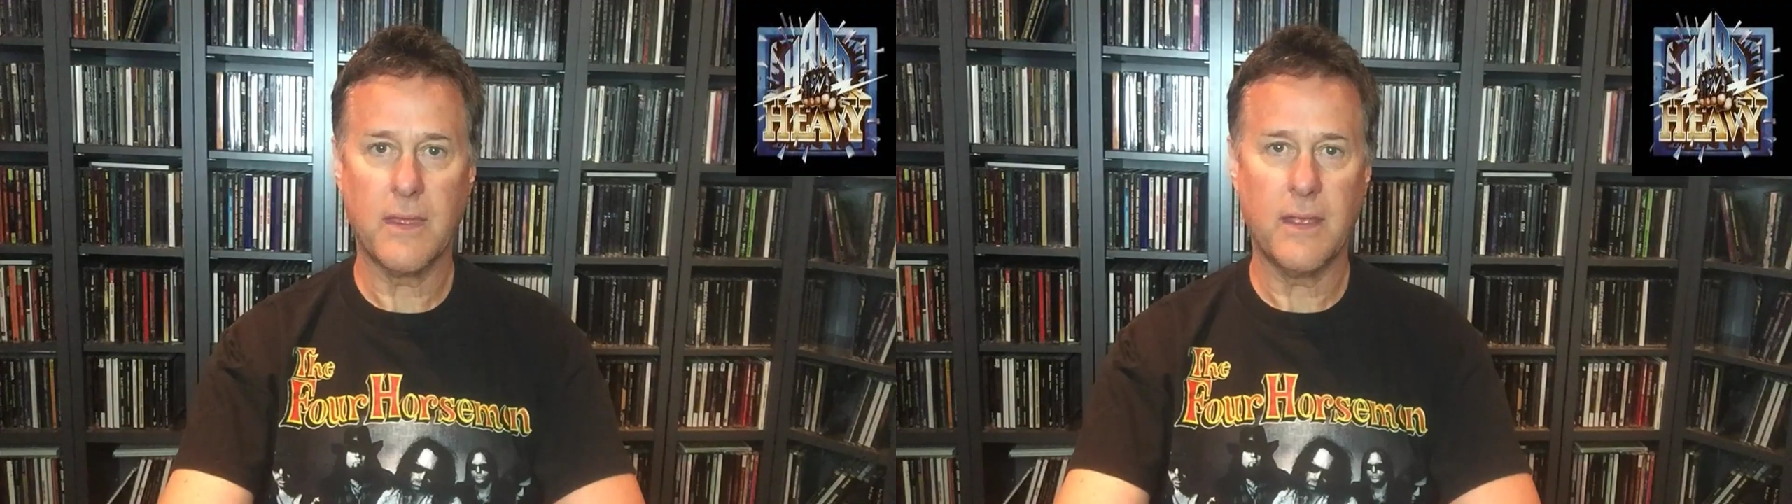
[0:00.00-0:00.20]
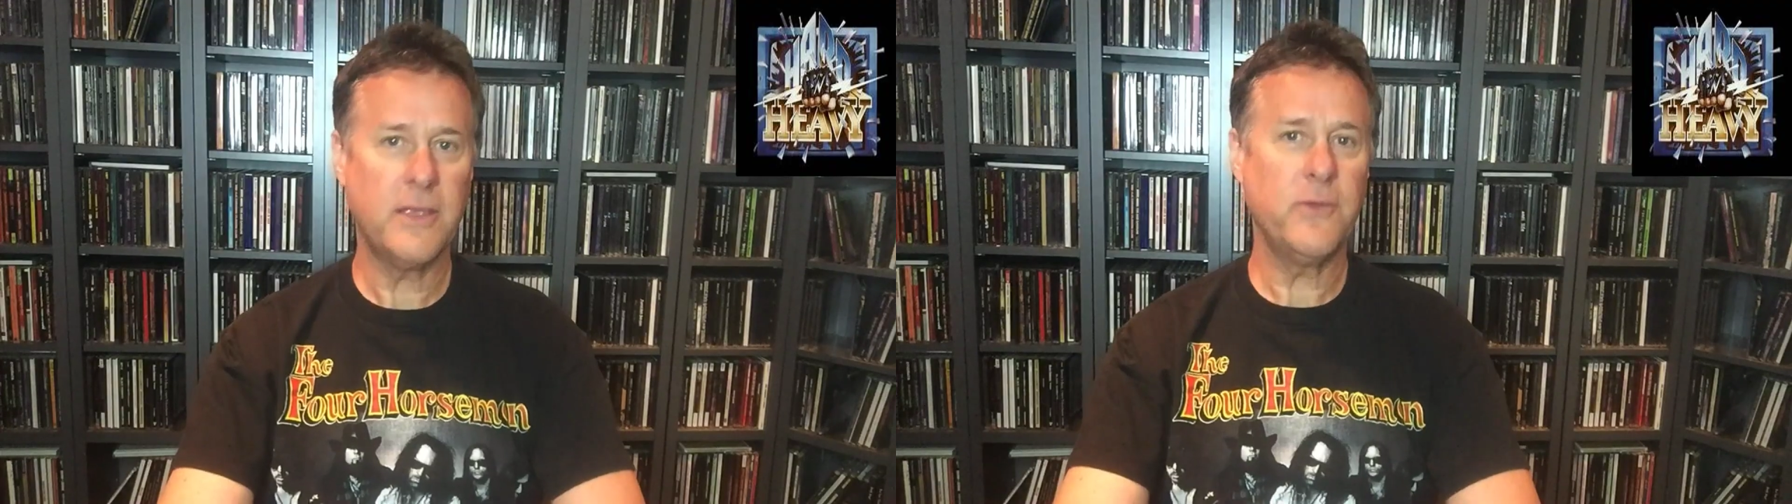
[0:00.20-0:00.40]

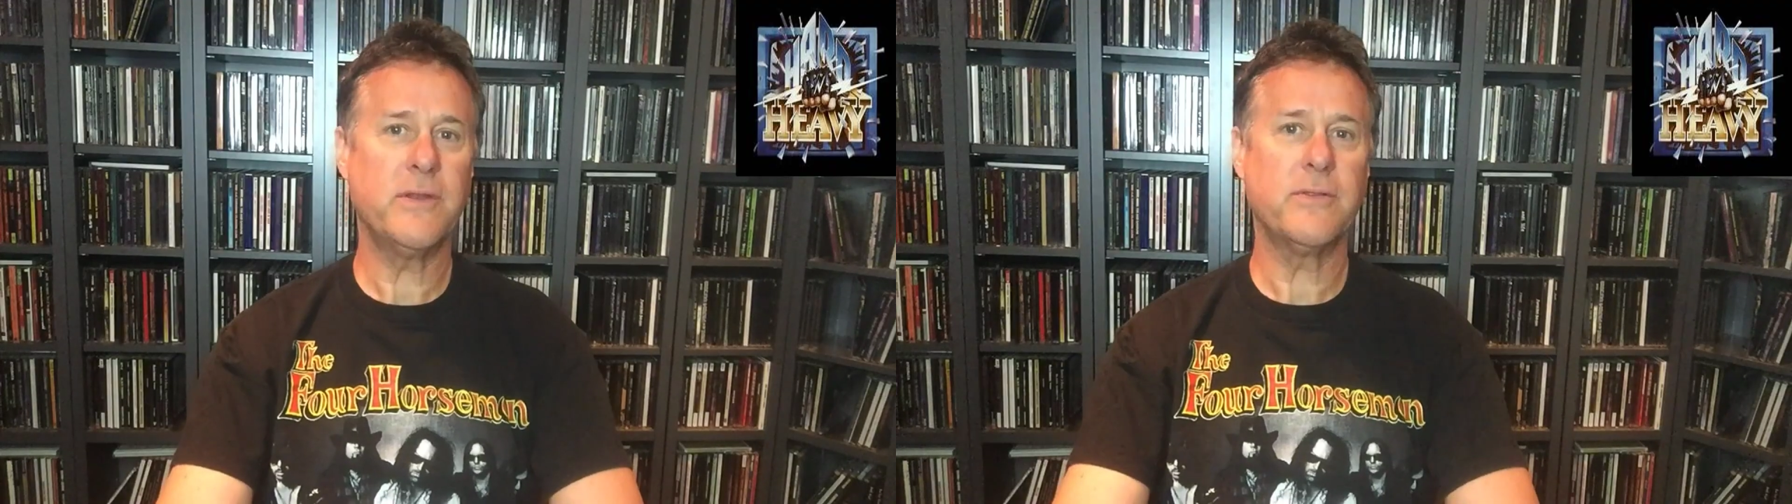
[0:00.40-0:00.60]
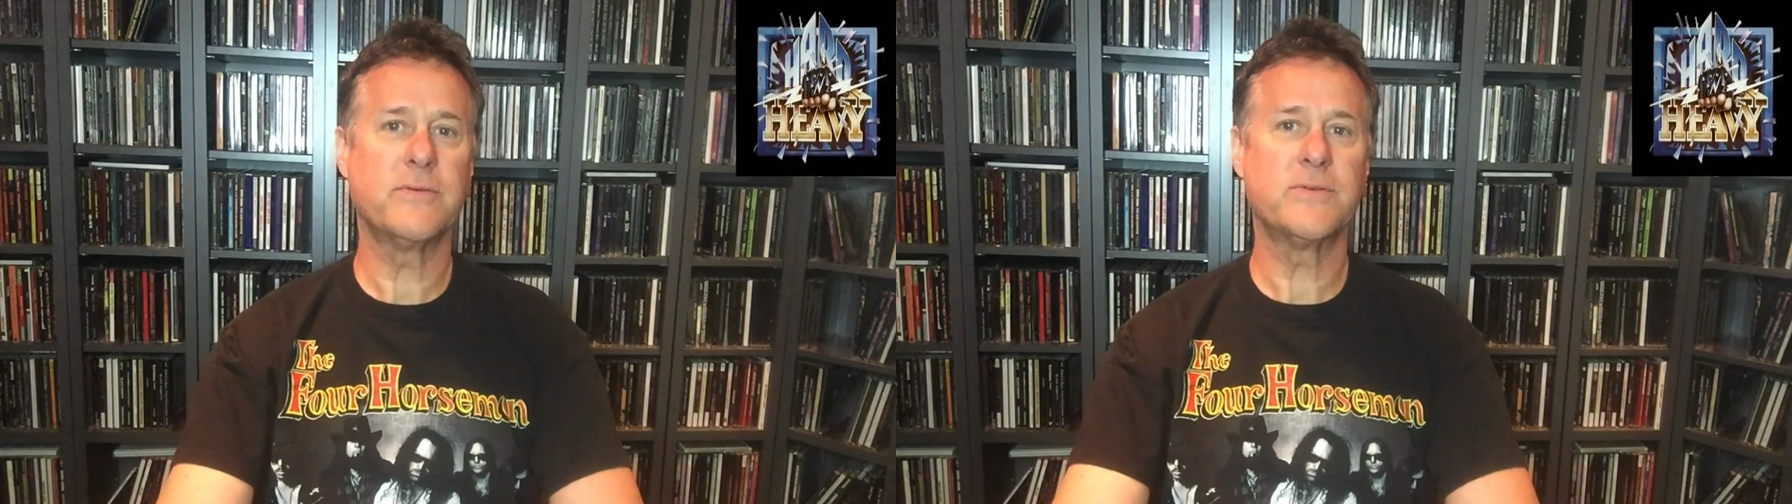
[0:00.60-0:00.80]
Are you
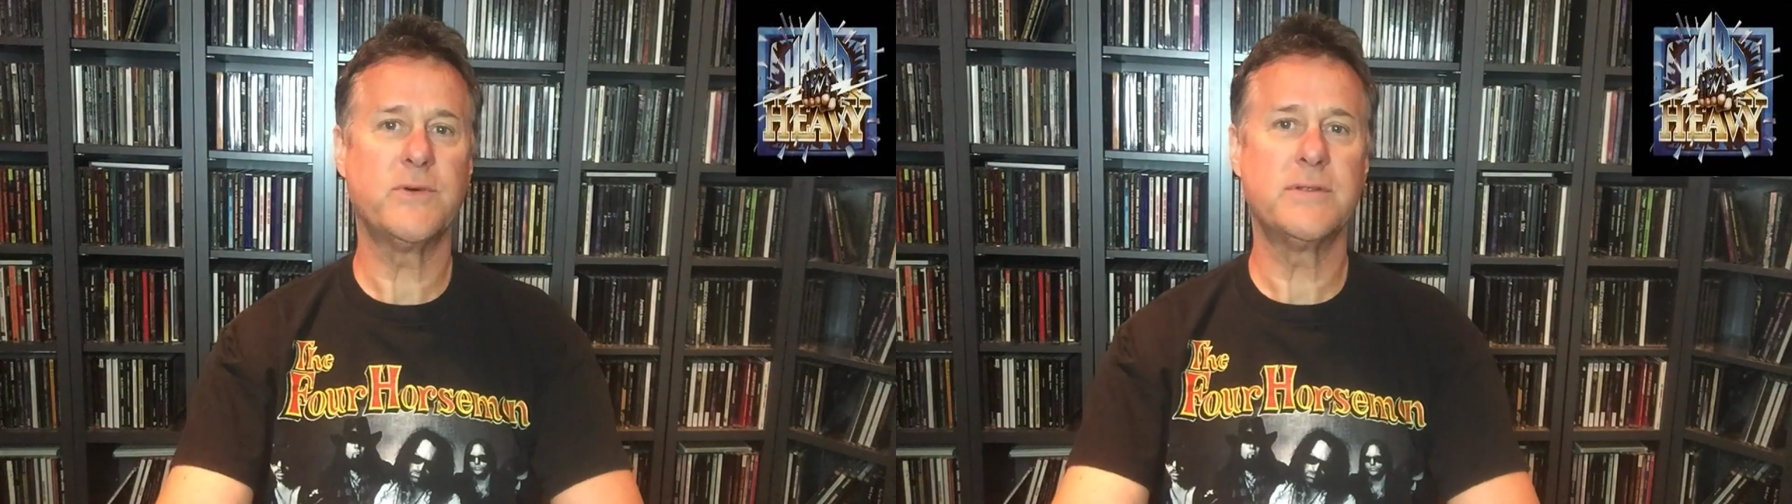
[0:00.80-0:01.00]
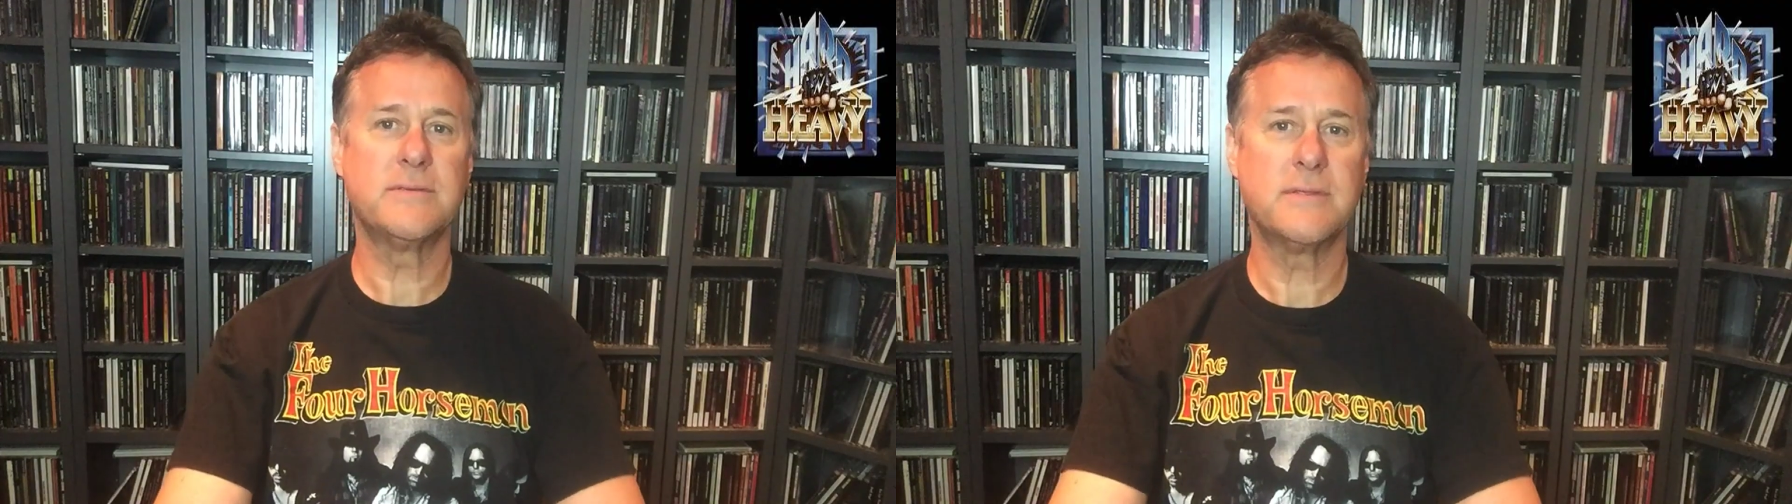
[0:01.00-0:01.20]
one of those
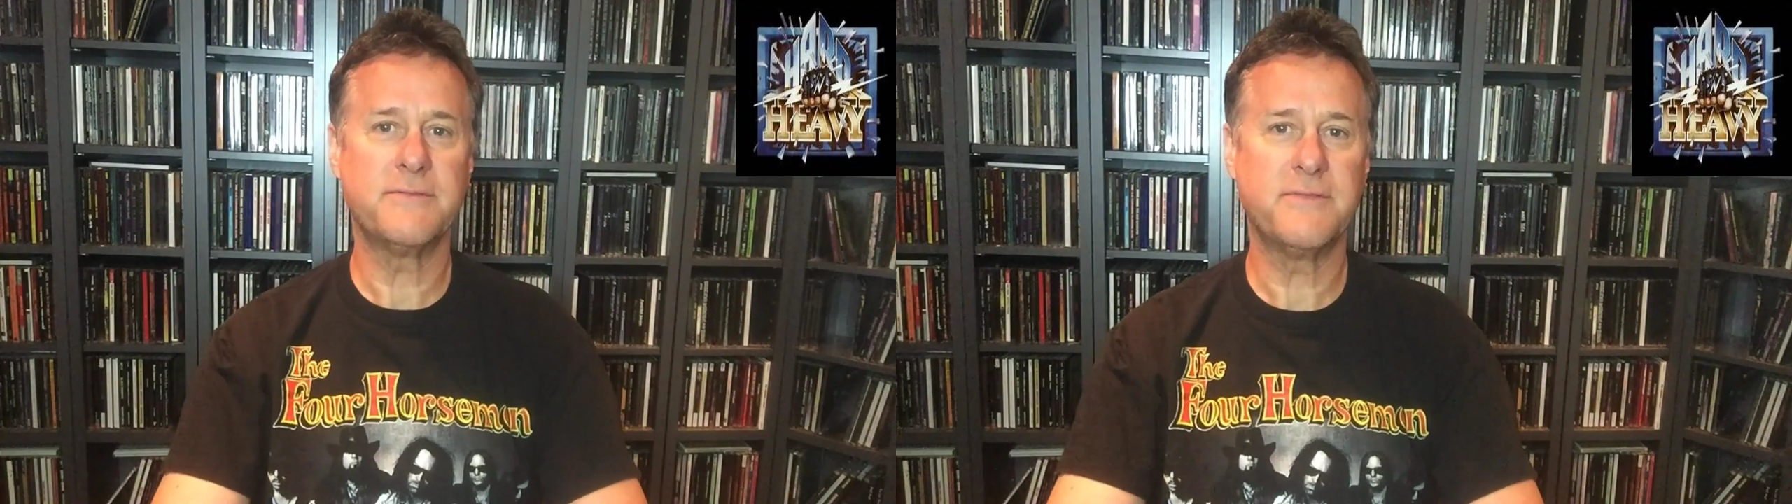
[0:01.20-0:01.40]
ones that